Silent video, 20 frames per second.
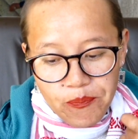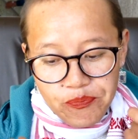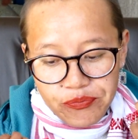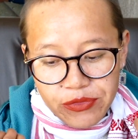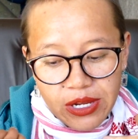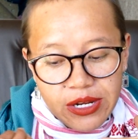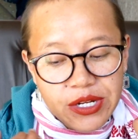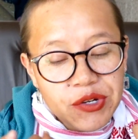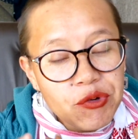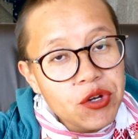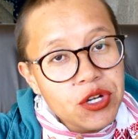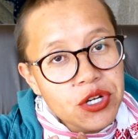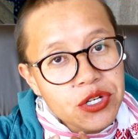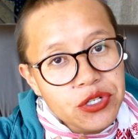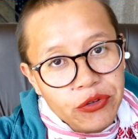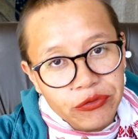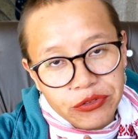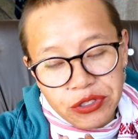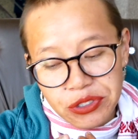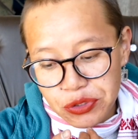The ingredient
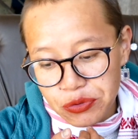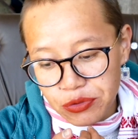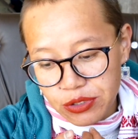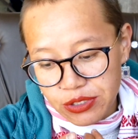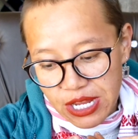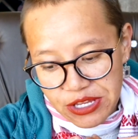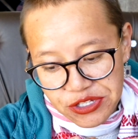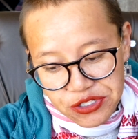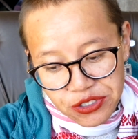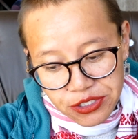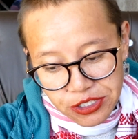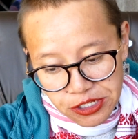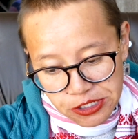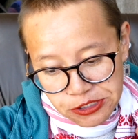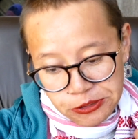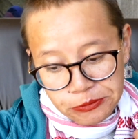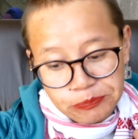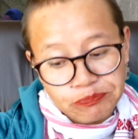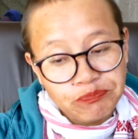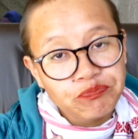of this dessert is
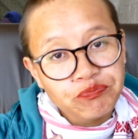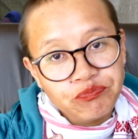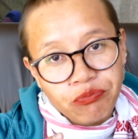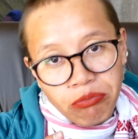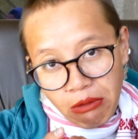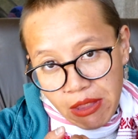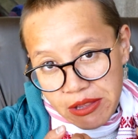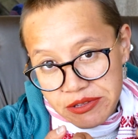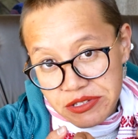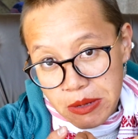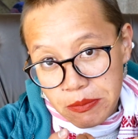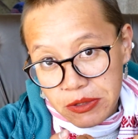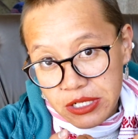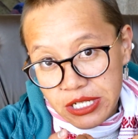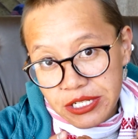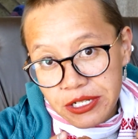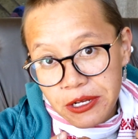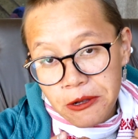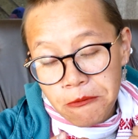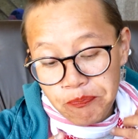
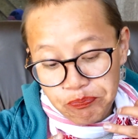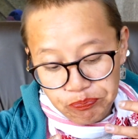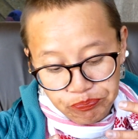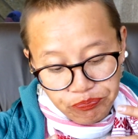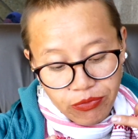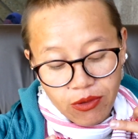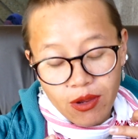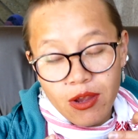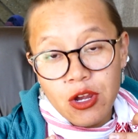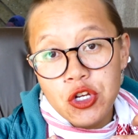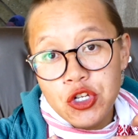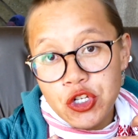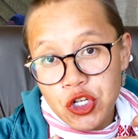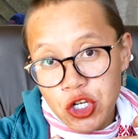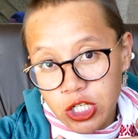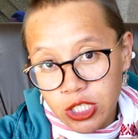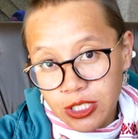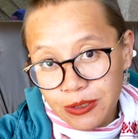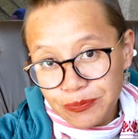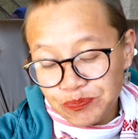semolina,
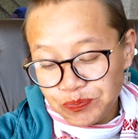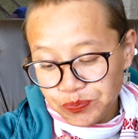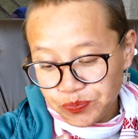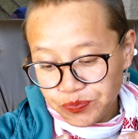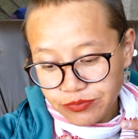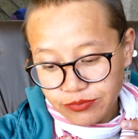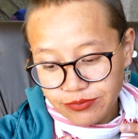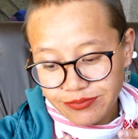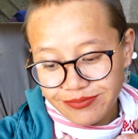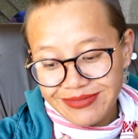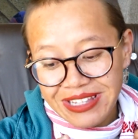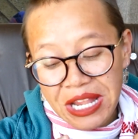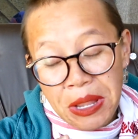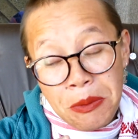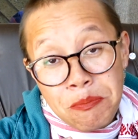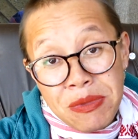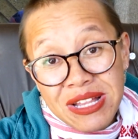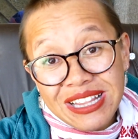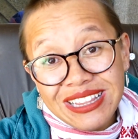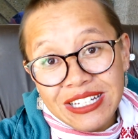sugar,
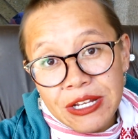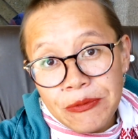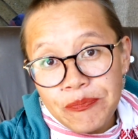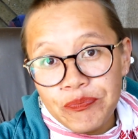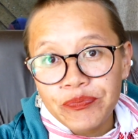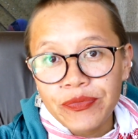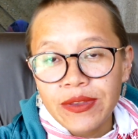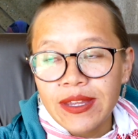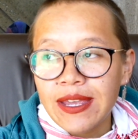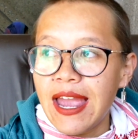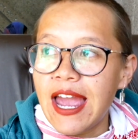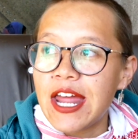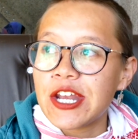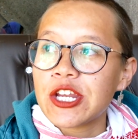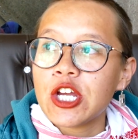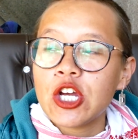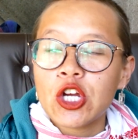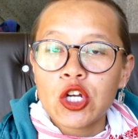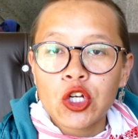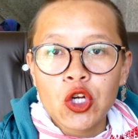milk
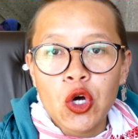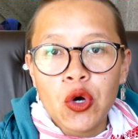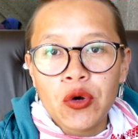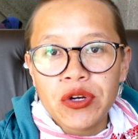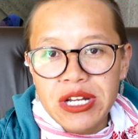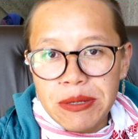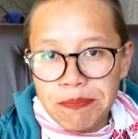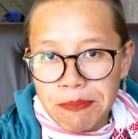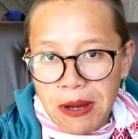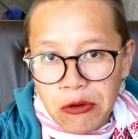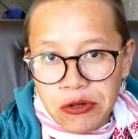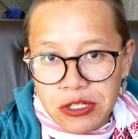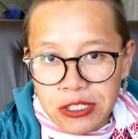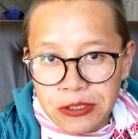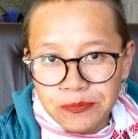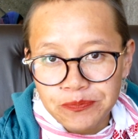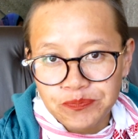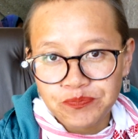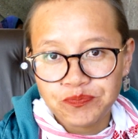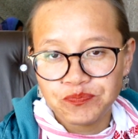and coconut powder.
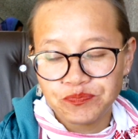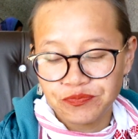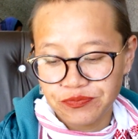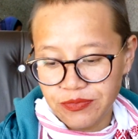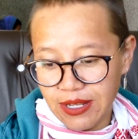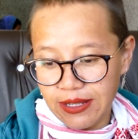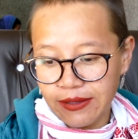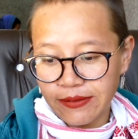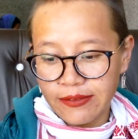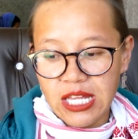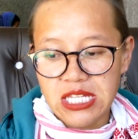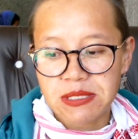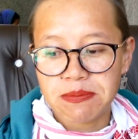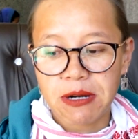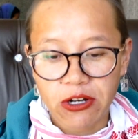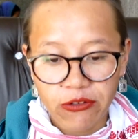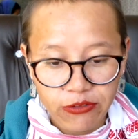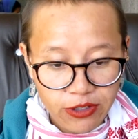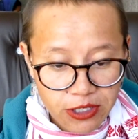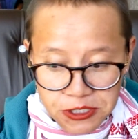That's
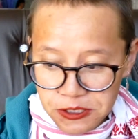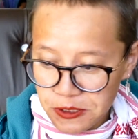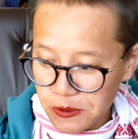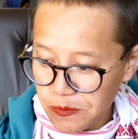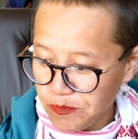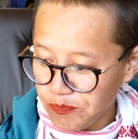part of this.